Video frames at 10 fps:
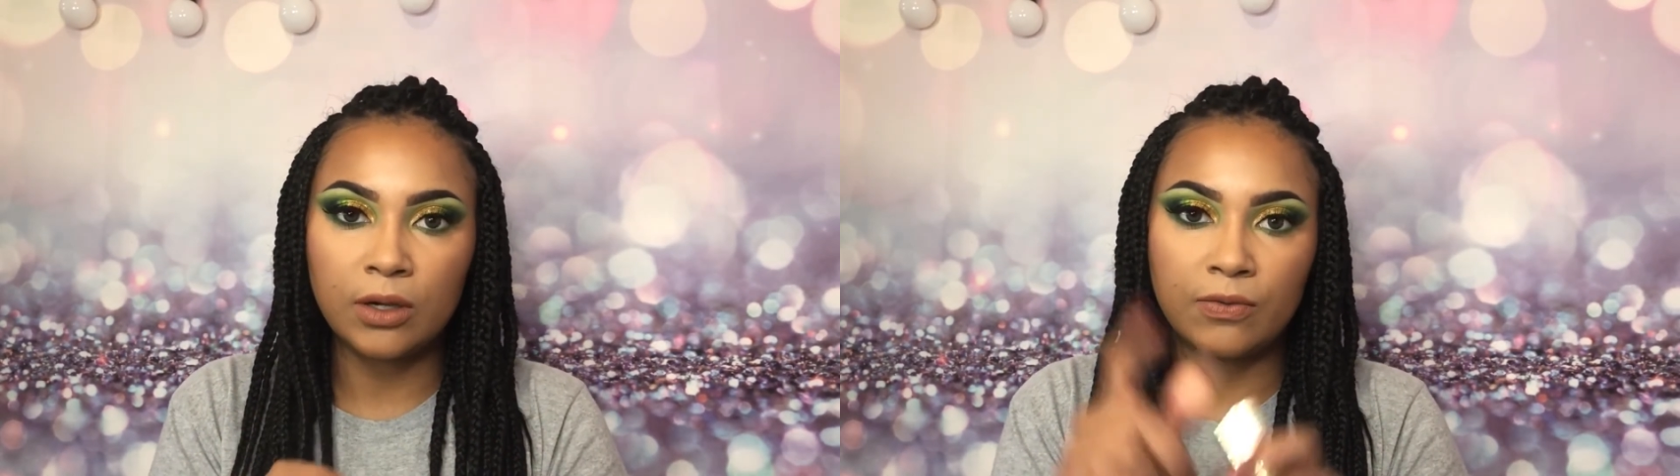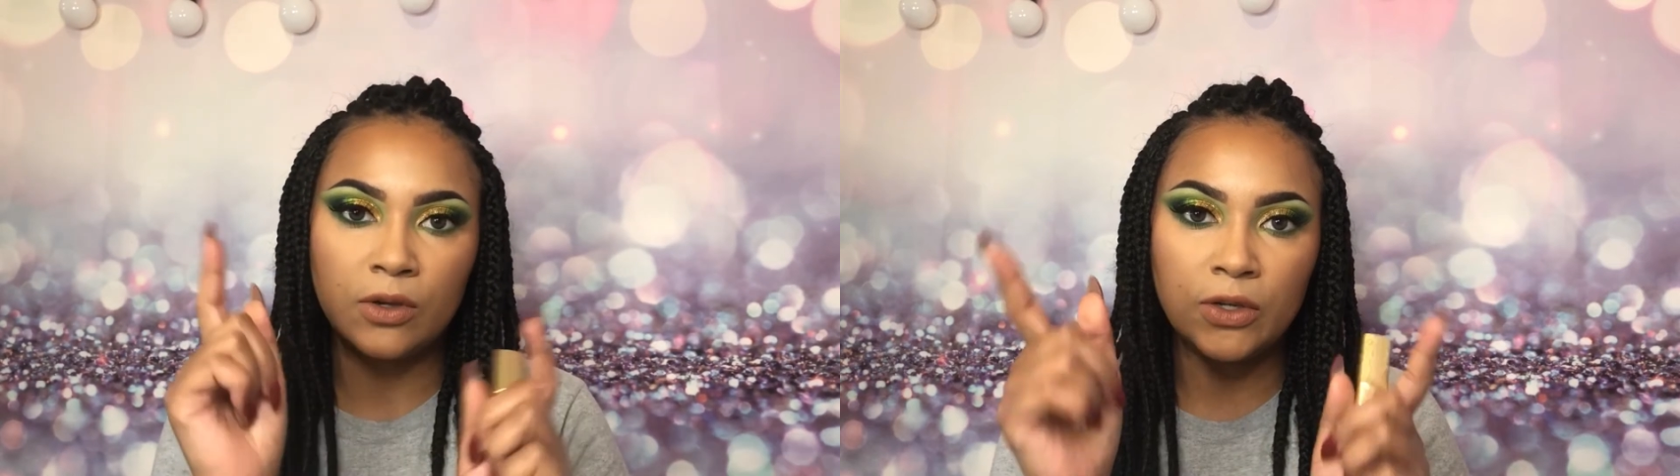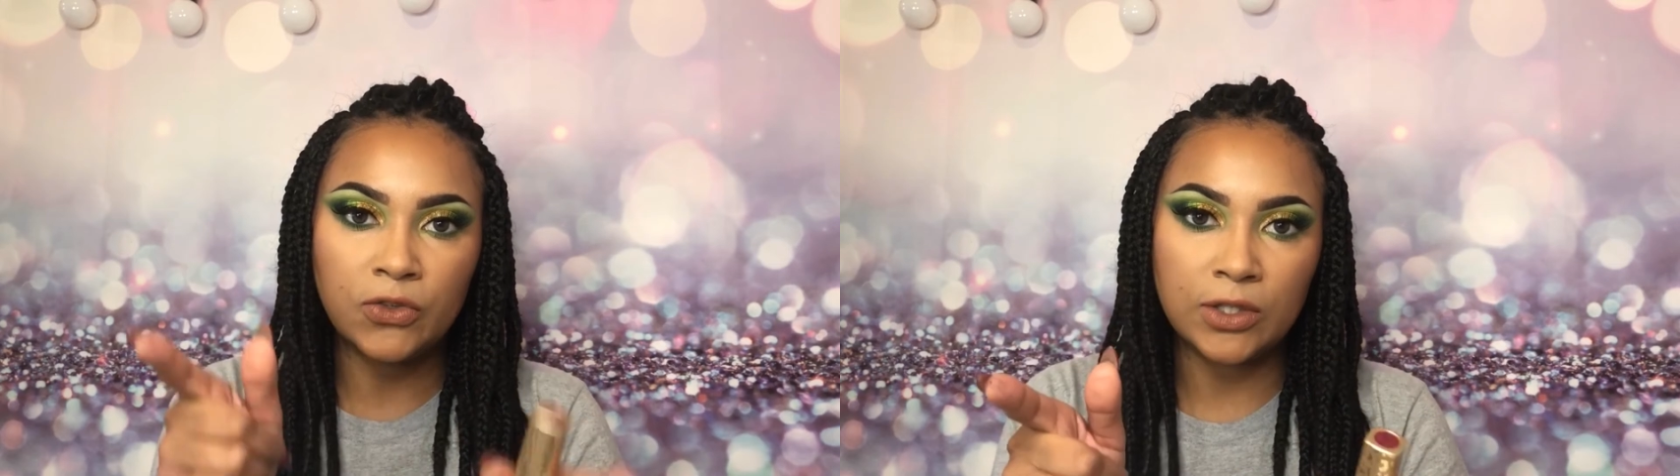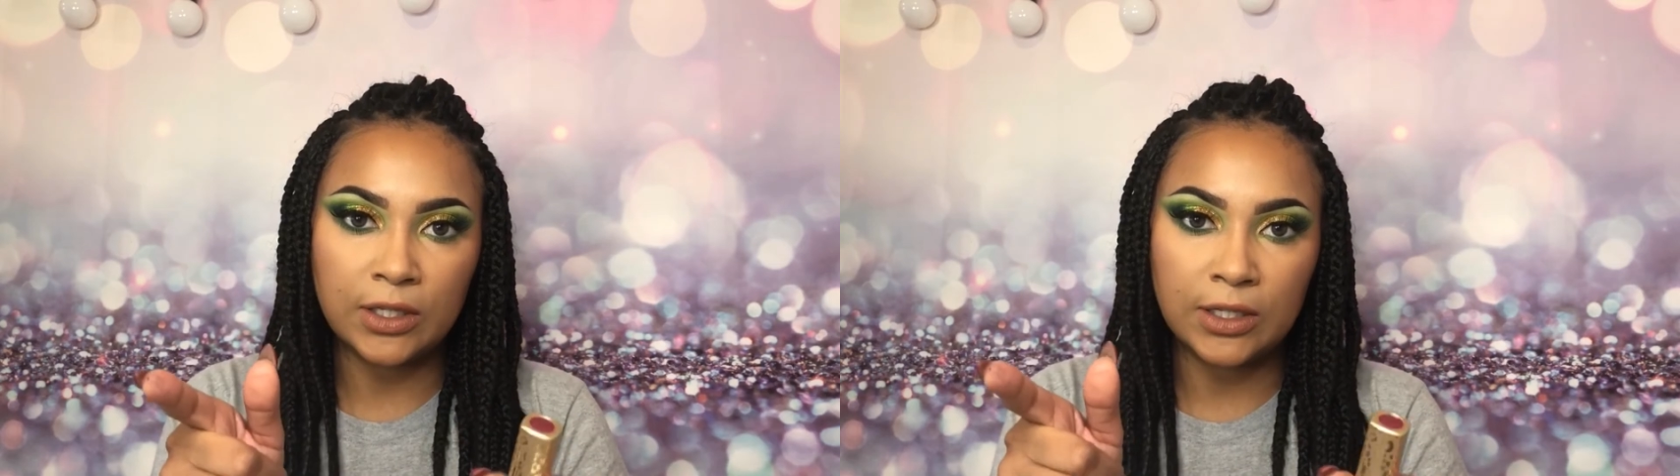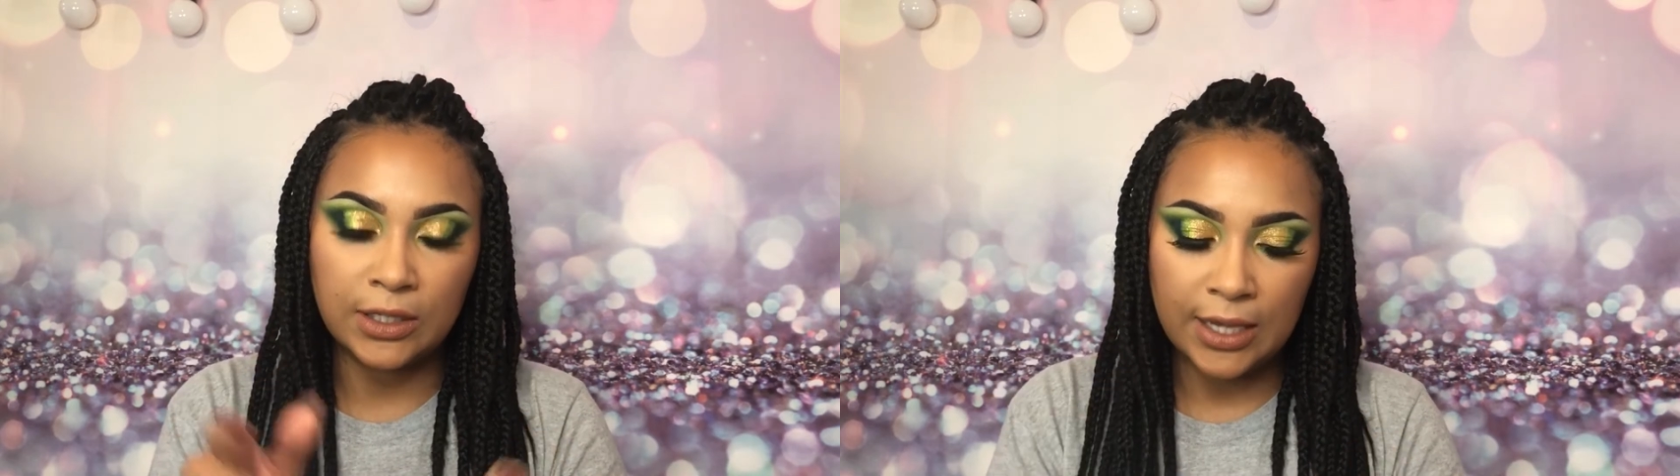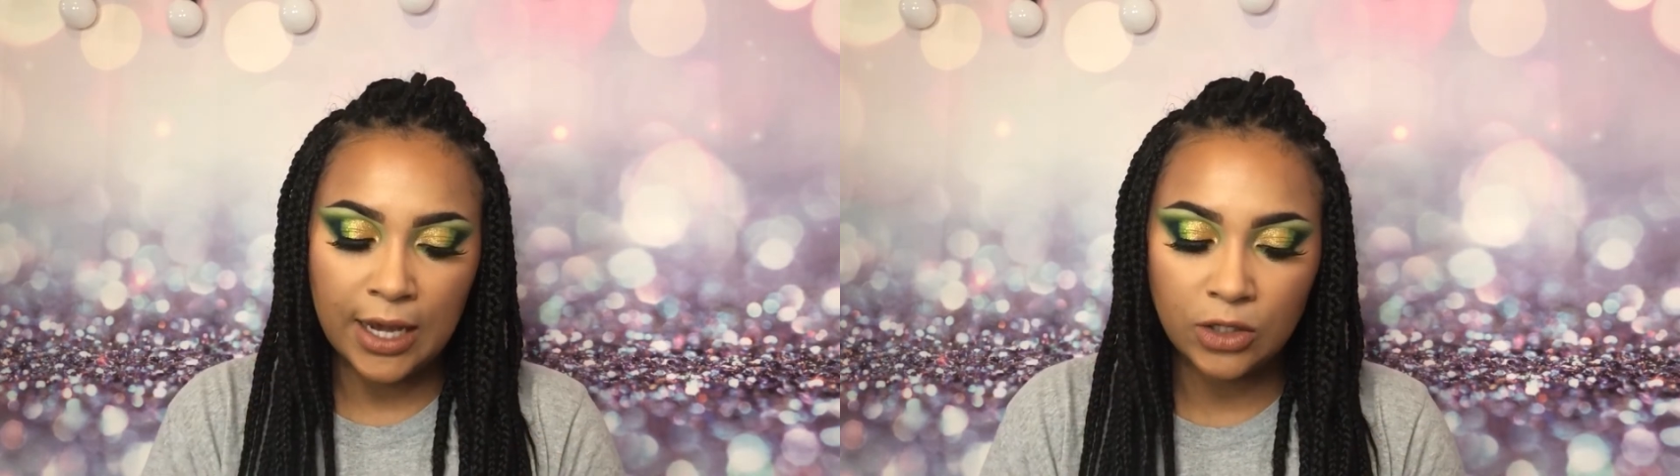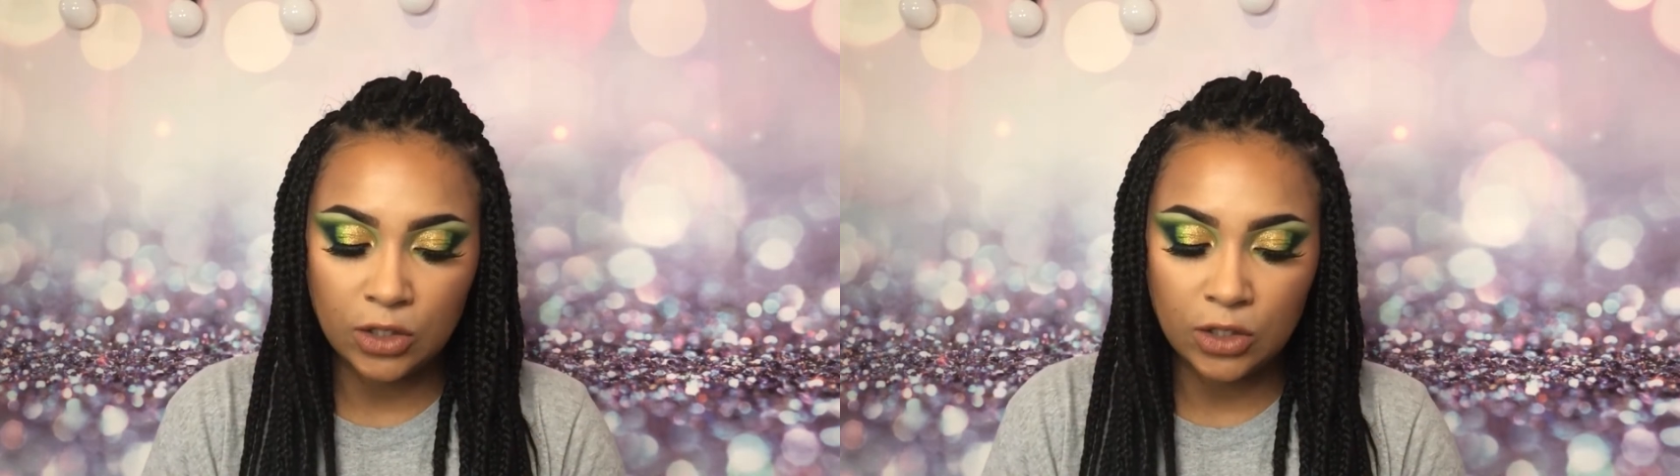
If you're interested in that,